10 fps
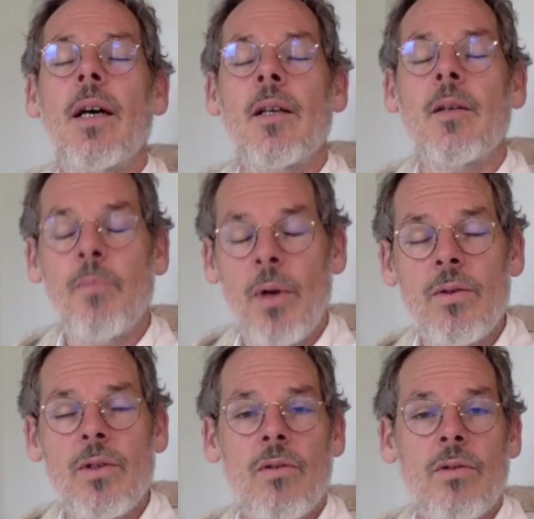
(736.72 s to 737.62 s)
and a
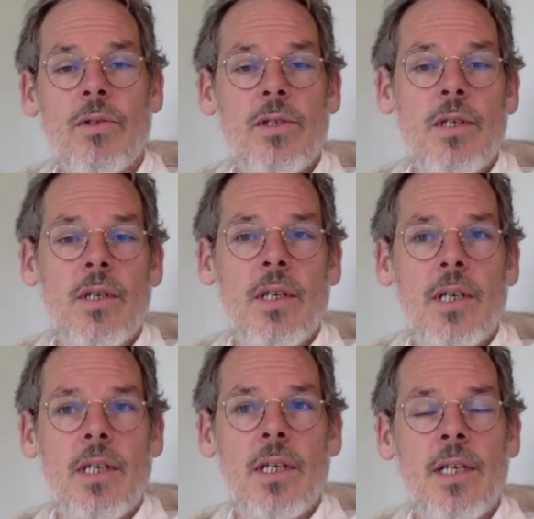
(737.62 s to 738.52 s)
blowtorch
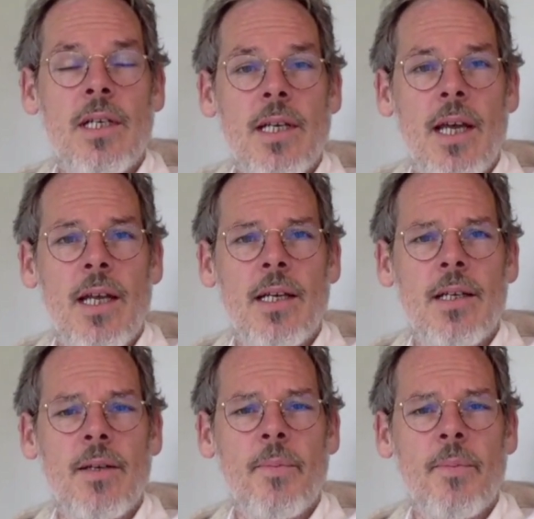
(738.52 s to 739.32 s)
in his hand.